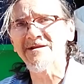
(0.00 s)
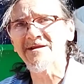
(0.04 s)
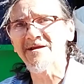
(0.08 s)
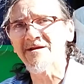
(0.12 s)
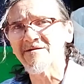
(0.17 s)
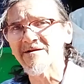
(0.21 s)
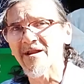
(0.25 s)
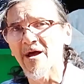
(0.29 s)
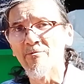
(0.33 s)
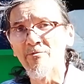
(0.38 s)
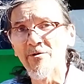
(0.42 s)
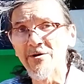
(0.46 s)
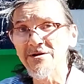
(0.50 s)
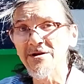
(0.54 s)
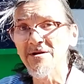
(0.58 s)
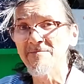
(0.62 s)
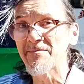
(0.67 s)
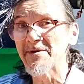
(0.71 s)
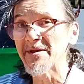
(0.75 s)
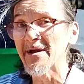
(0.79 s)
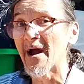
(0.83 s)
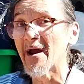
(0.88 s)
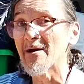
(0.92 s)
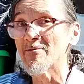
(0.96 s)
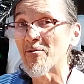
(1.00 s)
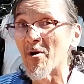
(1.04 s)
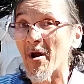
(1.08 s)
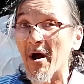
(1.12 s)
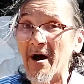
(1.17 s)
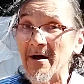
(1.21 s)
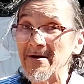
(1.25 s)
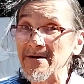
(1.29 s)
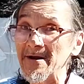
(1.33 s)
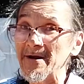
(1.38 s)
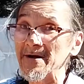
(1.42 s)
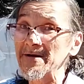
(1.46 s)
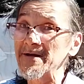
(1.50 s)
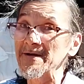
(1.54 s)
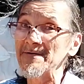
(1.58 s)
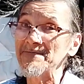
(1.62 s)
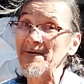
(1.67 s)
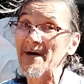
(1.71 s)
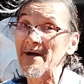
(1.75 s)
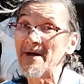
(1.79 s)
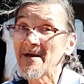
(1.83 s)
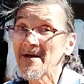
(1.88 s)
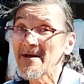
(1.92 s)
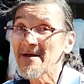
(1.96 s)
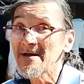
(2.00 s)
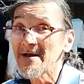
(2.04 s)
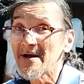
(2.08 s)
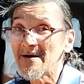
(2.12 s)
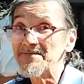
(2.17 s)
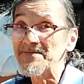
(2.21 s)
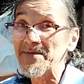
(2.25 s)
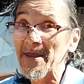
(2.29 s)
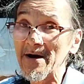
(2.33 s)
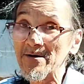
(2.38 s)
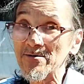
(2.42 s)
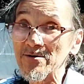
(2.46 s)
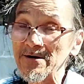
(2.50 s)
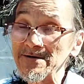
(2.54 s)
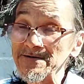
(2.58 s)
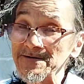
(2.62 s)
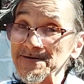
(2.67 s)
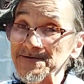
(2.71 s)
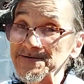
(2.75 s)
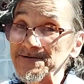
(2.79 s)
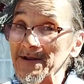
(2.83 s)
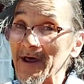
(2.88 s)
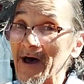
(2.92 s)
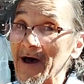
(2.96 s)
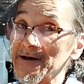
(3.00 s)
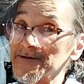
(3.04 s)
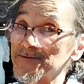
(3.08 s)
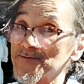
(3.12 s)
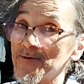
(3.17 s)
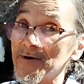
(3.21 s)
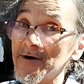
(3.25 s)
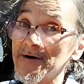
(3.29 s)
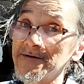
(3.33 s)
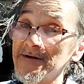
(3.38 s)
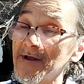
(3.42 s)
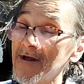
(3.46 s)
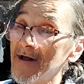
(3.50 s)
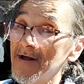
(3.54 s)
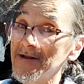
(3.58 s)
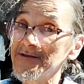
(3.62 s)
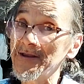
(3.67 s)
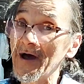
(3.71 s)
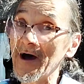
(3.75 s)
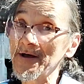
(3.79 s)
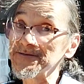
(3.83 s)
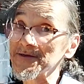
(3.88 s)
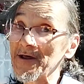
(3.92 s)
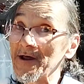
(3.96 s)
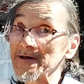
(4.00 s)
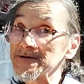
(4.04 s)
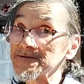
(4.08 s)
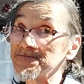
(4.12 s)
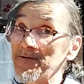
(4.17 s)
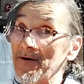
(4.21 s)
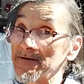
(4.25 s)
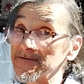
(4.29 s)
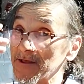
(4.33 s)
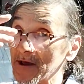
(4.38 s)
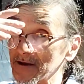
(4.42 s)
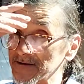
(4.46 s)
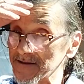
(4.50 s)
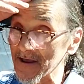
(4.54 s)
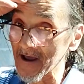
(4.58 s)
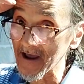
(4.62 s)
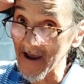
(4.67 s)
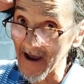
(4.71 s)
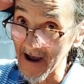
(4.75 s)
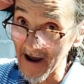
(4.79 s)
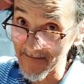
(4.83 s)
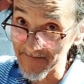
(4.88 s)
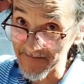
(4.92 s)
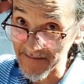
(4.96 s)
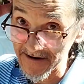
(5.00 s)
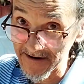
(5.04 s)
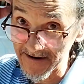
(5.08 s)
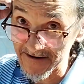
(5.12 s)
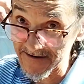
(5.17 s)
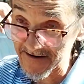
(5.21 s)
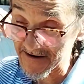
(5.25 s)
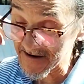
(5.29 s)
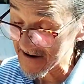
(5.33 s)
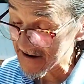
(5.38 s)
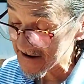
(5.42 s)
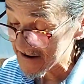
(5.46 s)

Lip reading: here now. Wouldn't it be ironic if they were in this last one? Not that I expect that to happen,